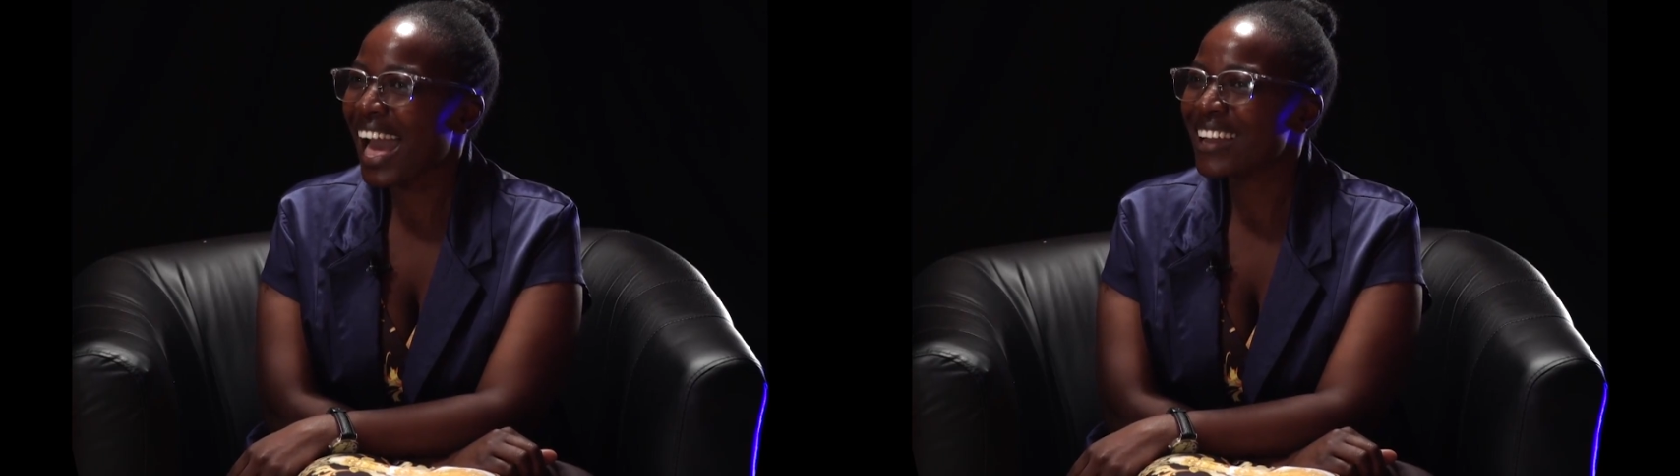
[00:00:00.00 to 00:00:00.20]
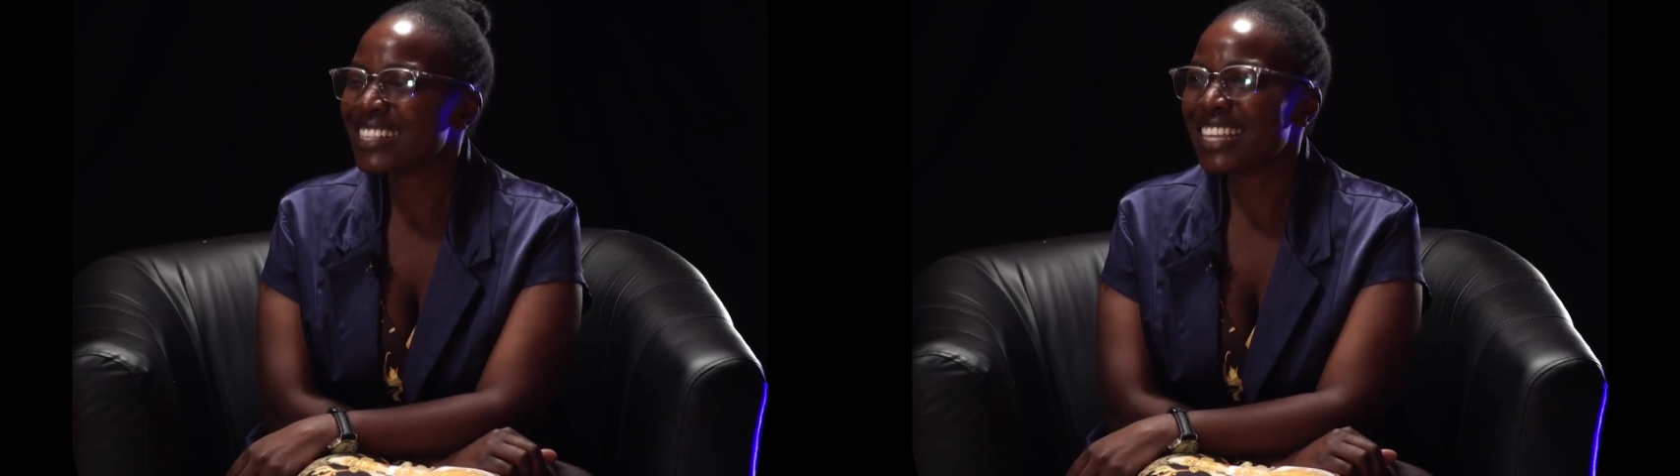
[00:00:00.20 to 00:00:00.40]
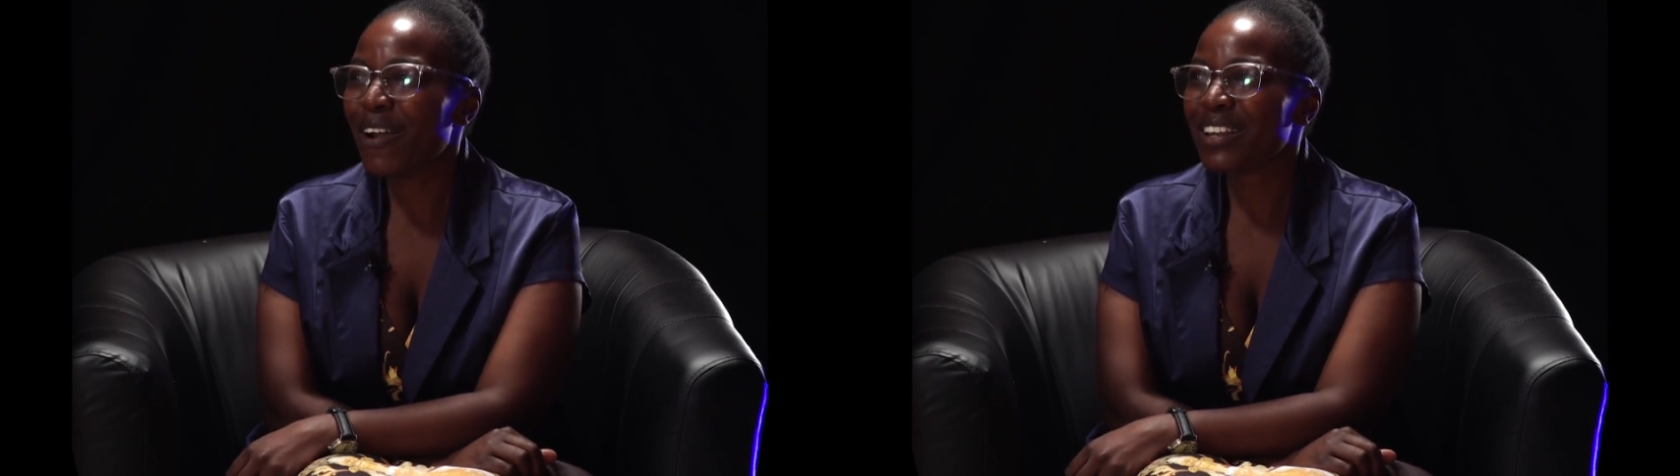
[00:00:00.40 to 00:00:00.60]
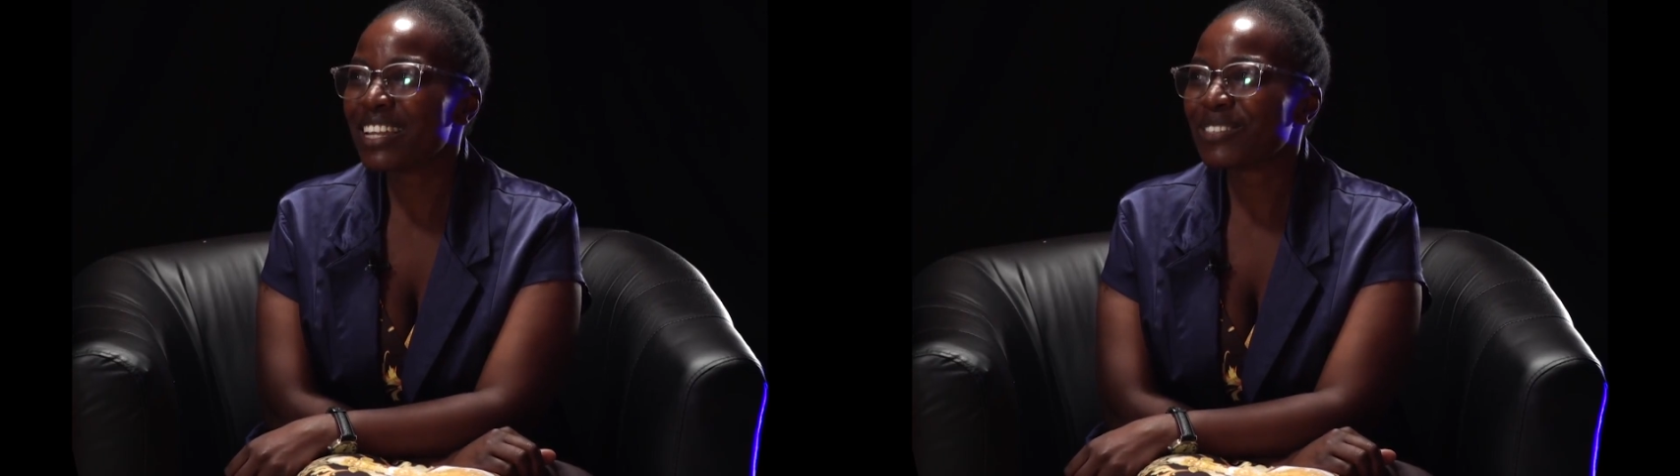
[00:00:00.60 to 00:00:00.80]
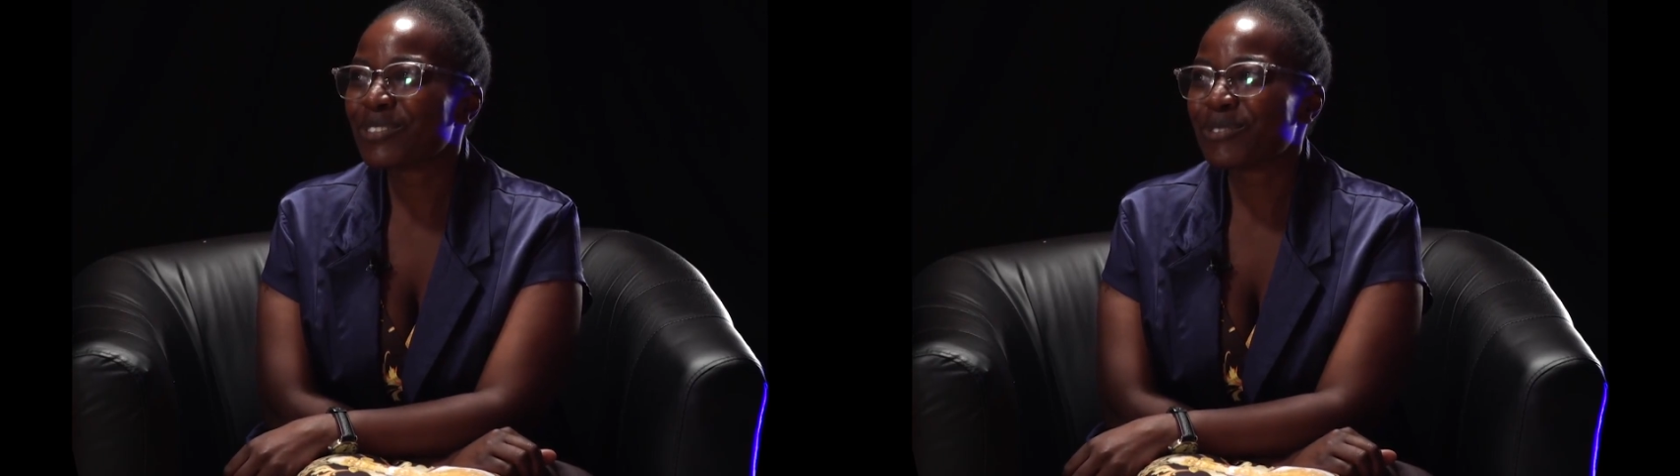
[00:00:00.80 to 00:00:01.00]
I'd say I
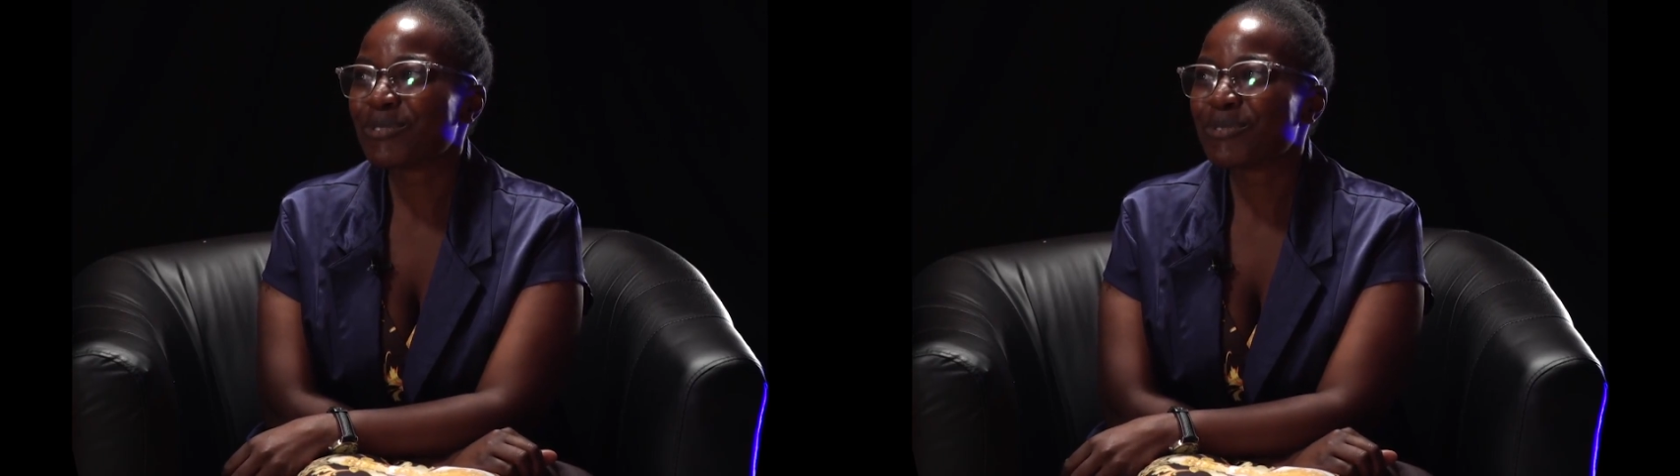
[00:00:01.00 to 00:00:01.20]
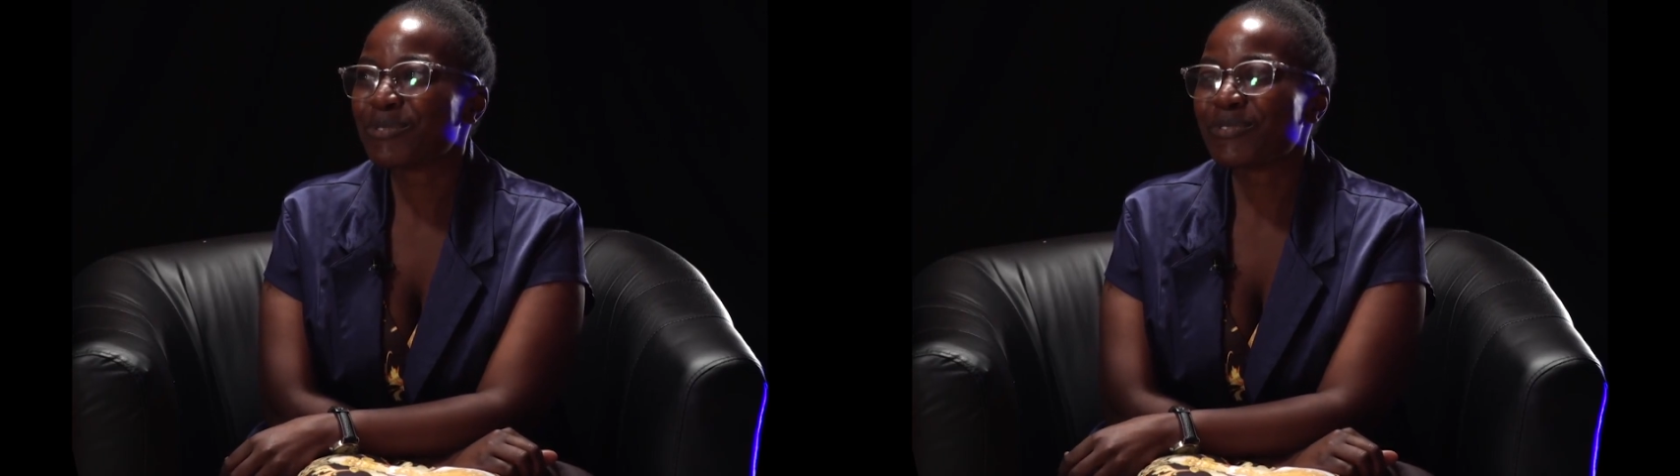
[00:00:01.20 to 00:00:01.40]
wanted to do